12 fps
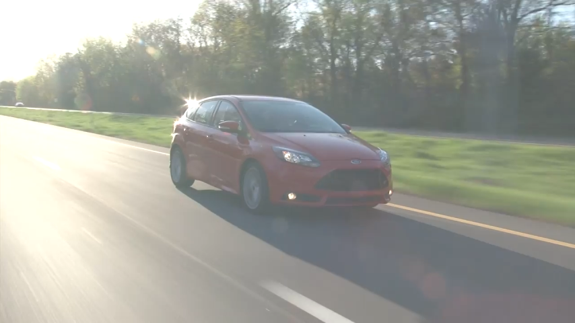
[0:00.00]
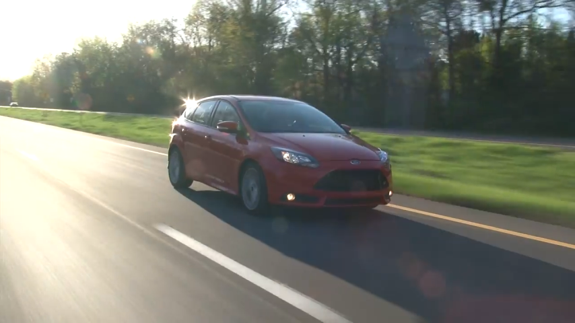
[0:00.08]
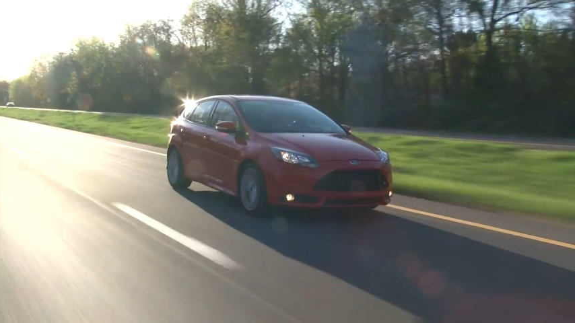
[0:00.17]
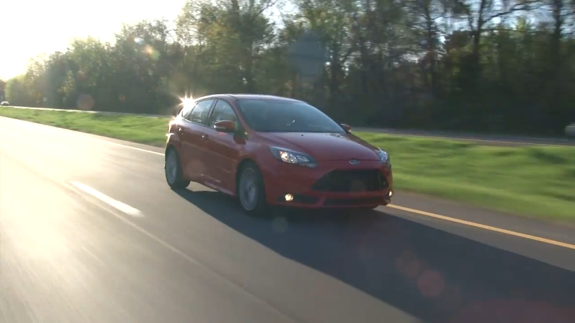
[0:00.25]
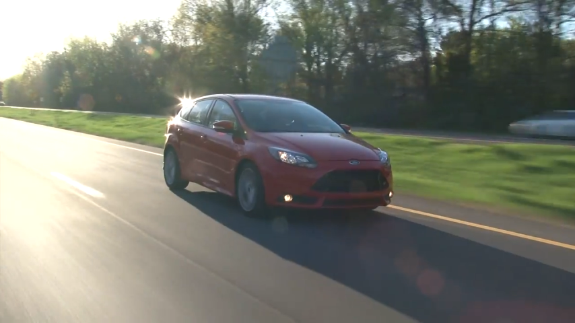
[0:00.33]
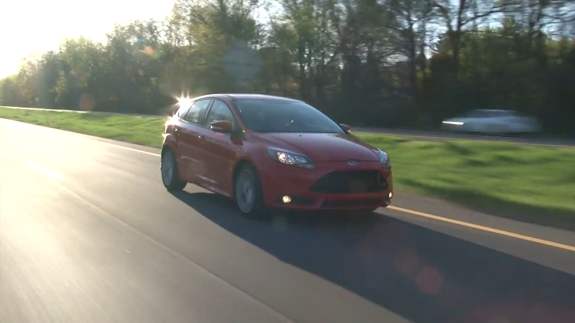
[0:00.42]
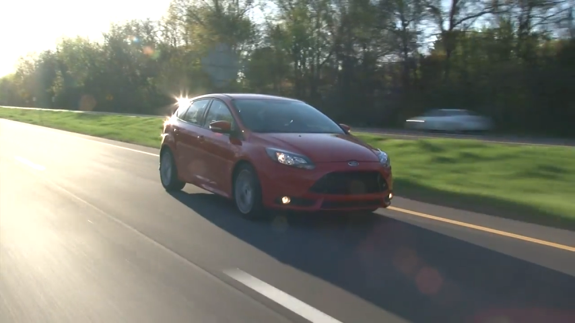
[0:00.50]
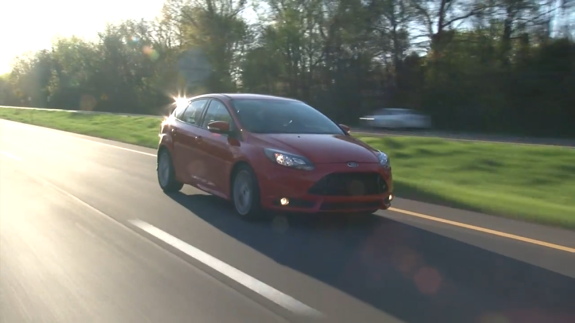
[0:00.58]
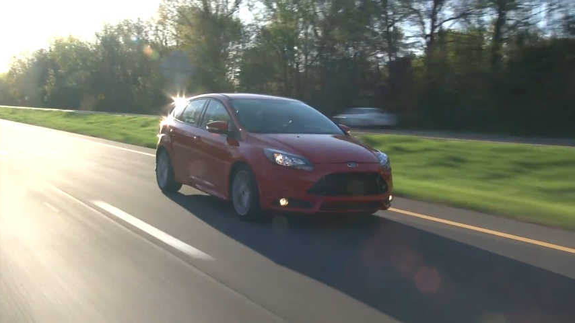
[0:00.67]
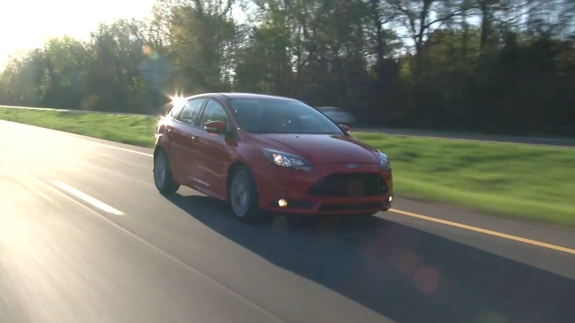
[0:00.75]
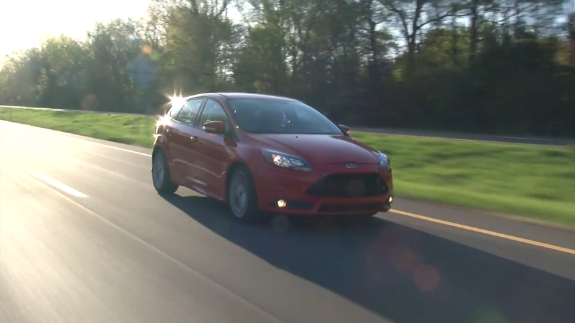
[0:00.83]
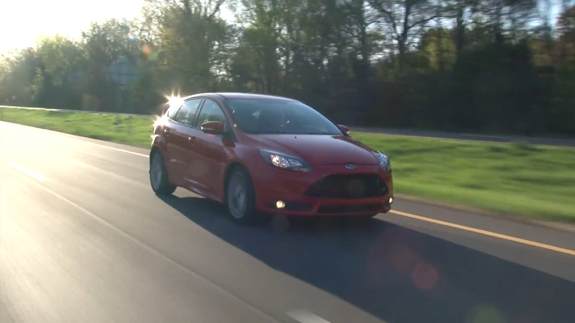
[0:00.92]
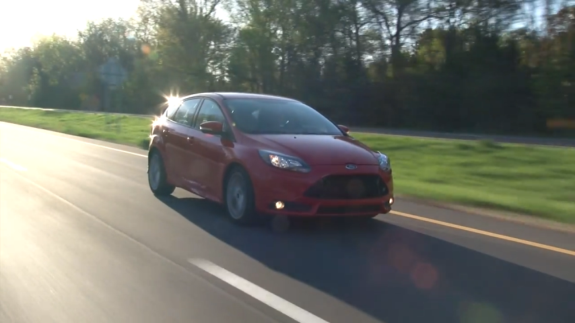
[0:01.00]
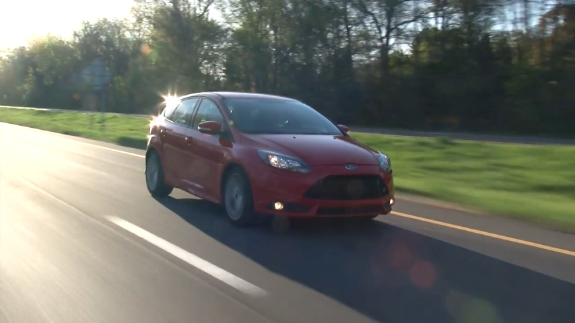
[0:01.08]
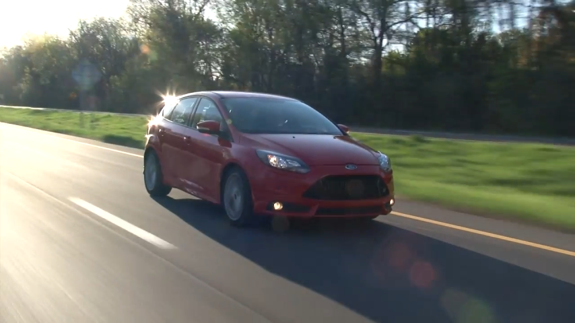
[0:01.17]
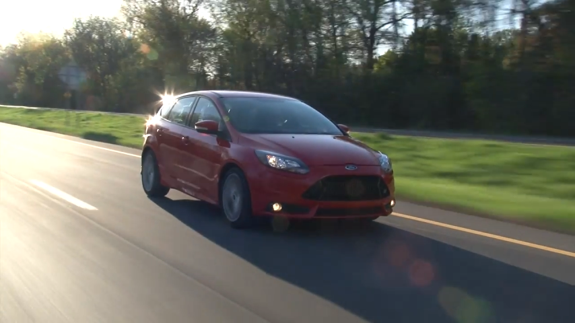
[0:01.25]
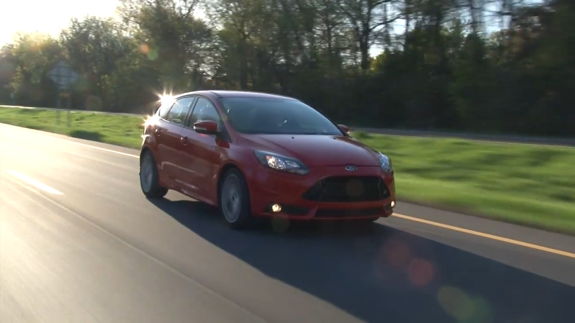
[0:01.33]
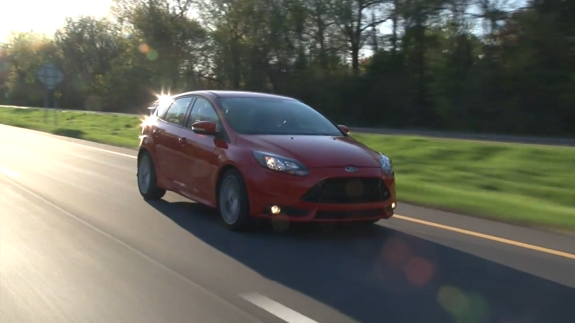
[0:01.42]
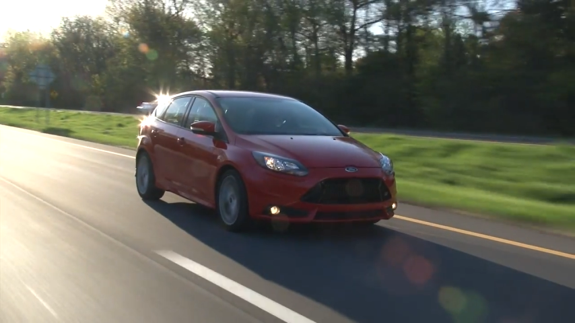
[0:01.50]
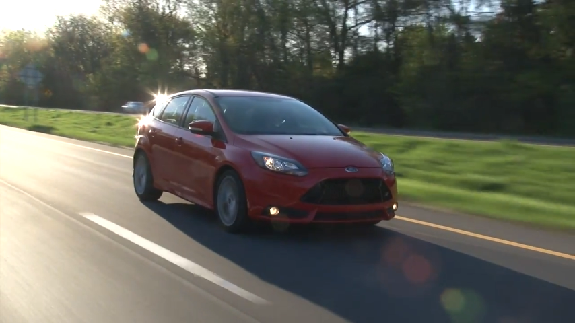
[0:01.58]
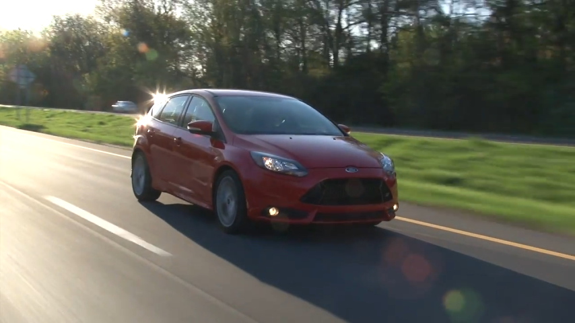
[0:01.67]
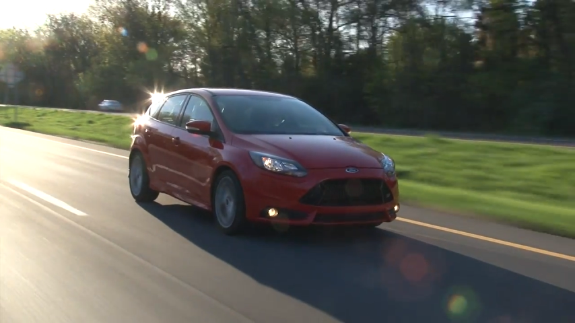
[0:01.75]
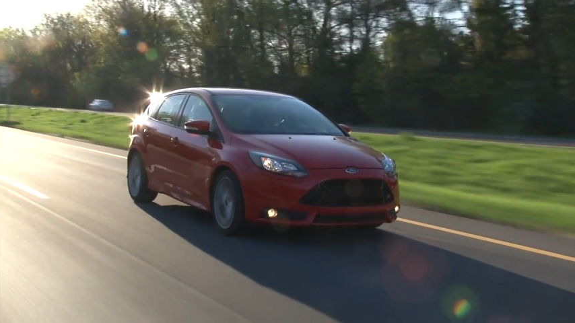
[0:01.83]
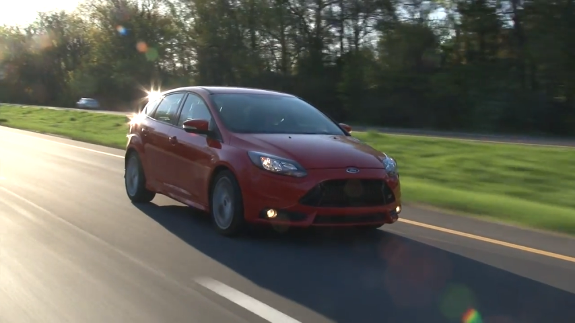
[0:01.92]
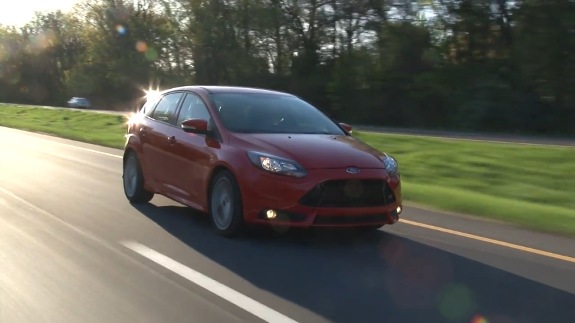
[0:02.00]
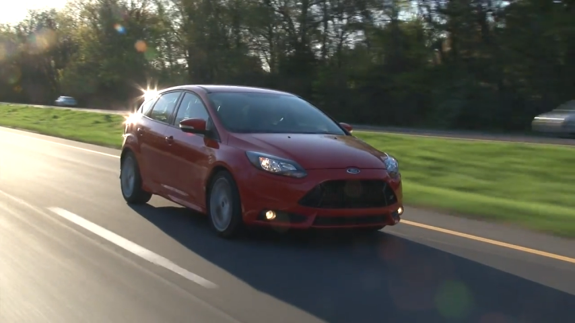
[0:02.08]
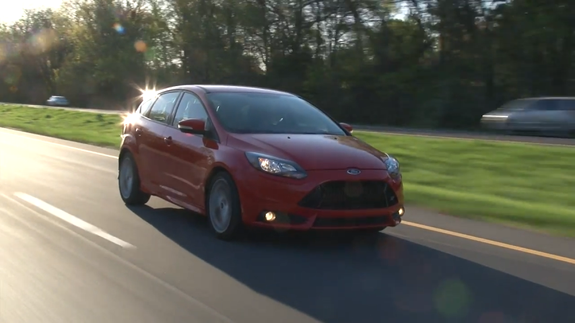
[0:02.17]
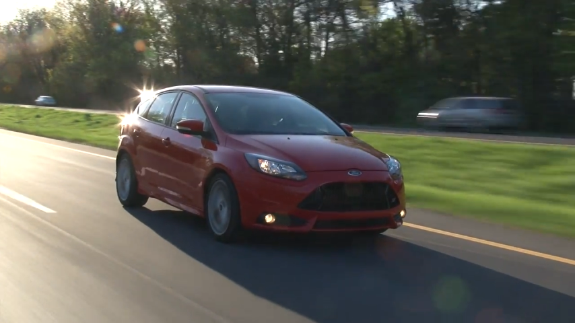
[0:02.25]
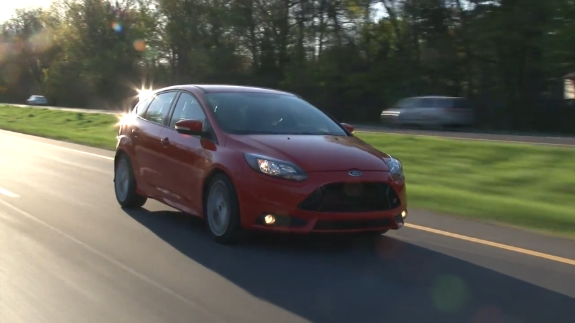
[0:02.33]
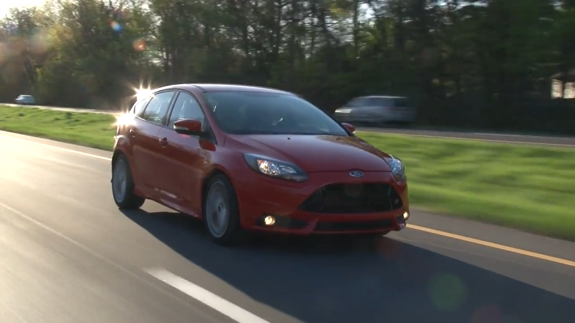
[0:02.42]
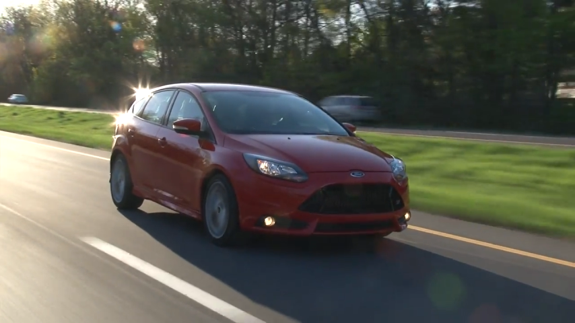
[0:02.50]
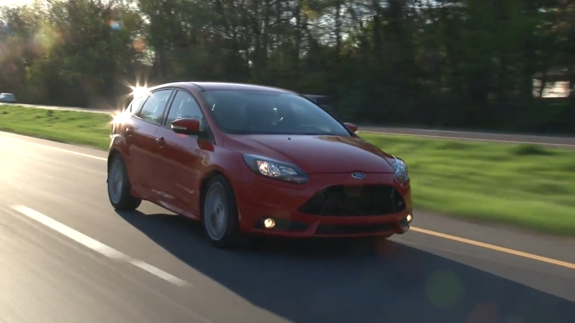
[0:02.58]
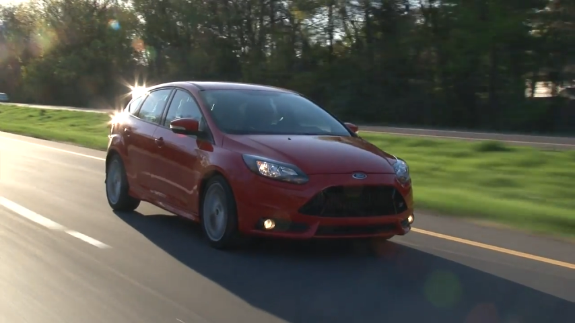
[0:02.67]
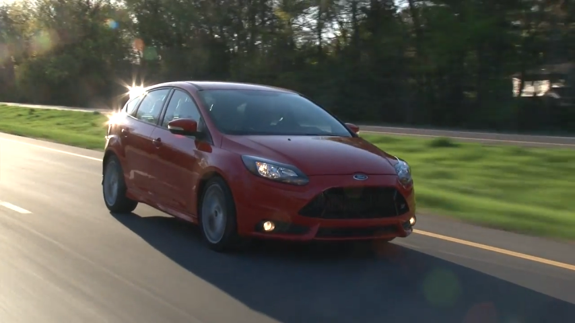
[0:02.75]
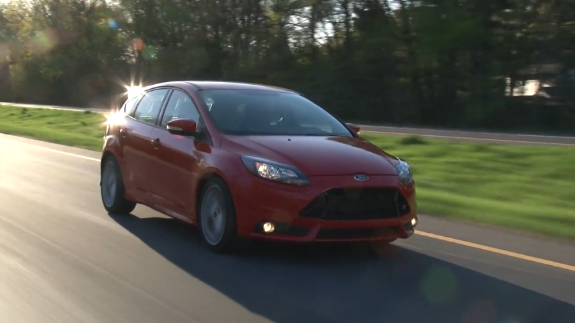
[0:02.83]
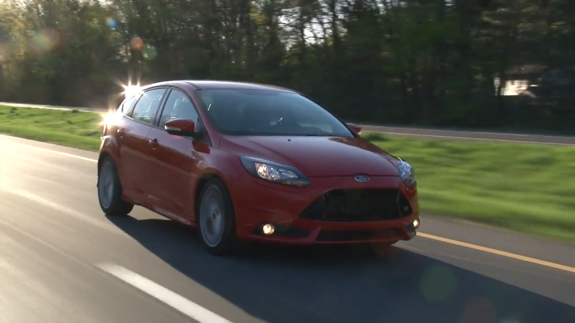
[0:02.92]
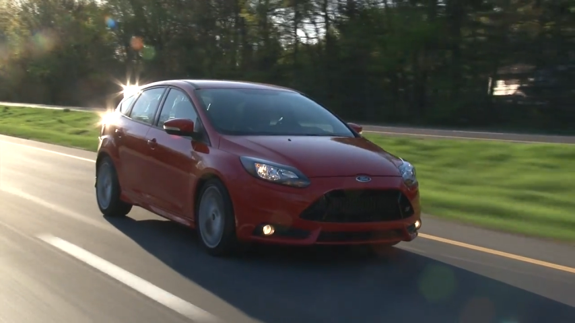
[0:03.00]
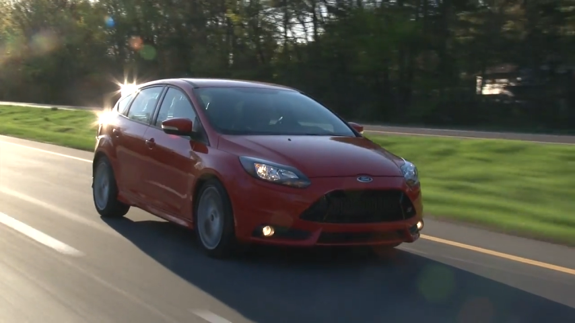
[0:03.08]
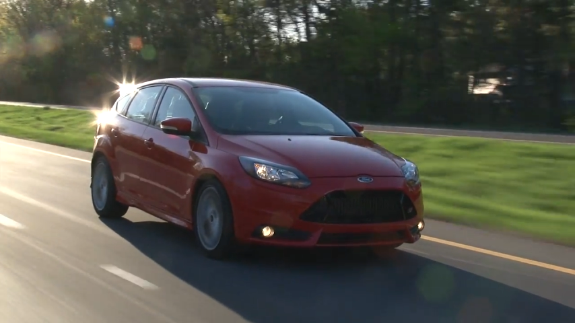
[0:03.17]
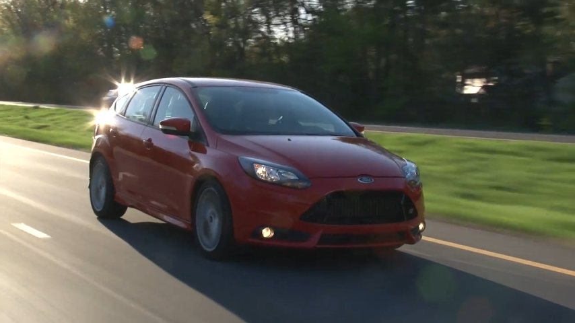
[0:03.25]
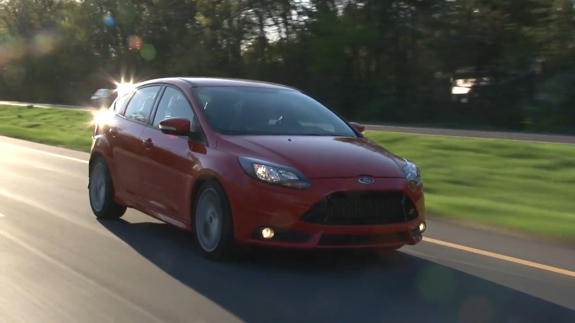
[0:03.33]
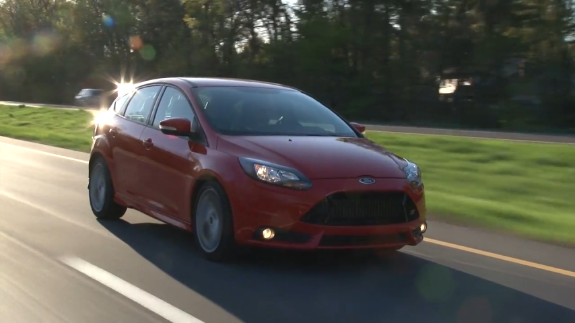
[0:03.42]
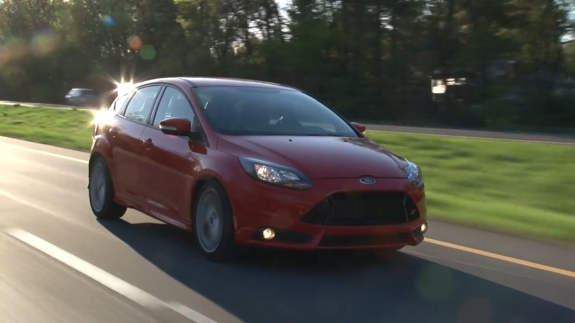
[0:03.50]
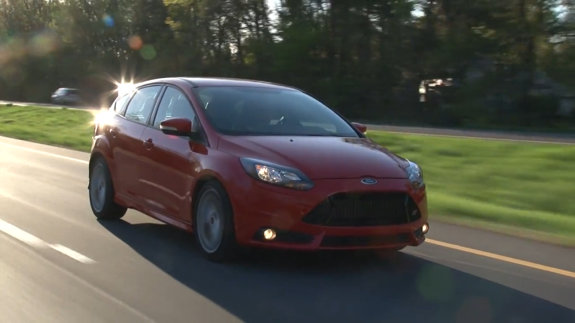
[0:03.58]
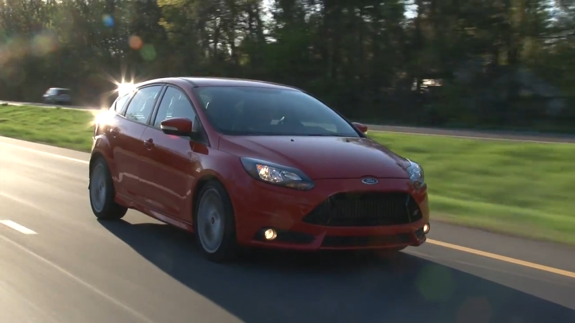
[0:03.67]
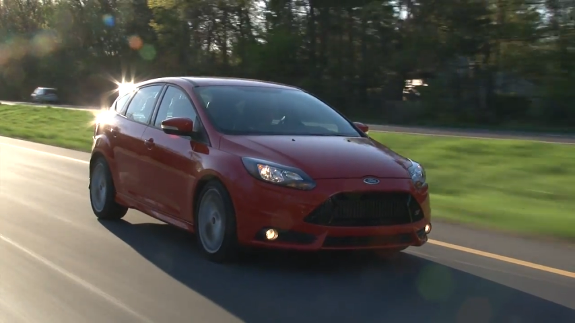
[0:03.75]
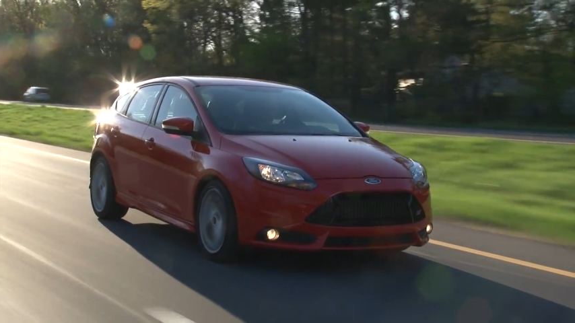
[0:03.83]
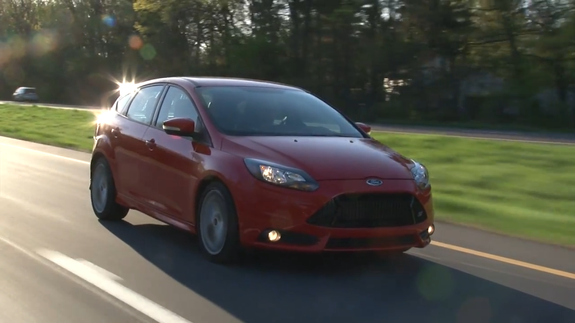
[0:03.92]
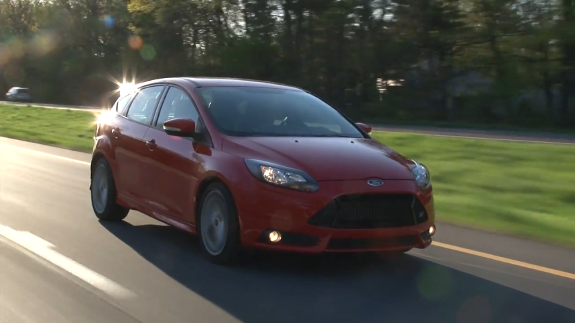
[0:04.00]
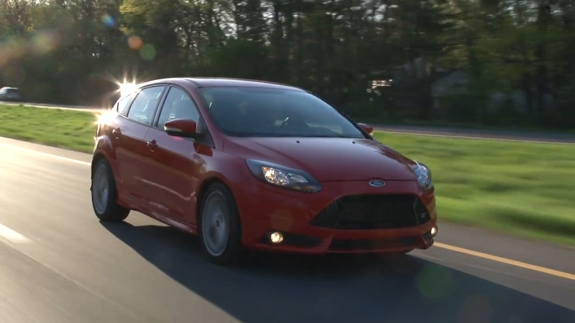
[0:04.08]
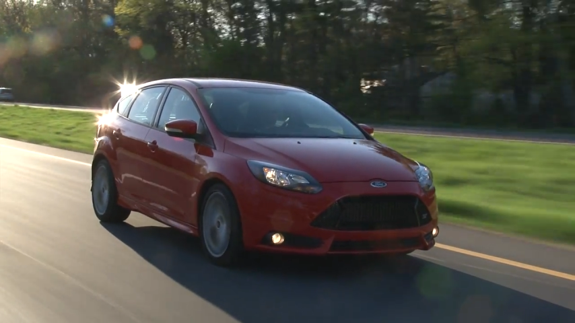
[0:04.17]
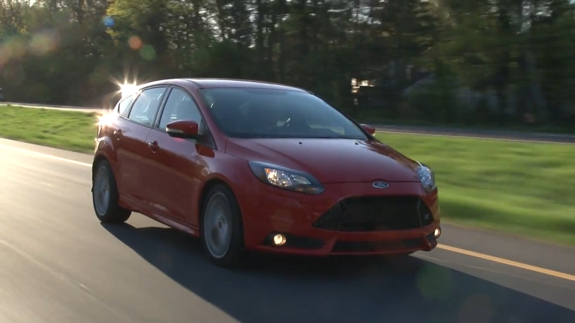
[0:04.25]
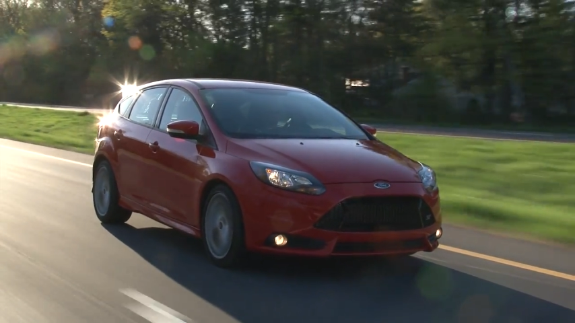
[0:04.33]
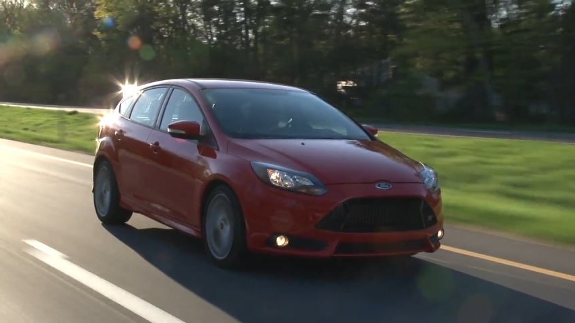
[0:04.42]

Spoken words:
(no speaker visible)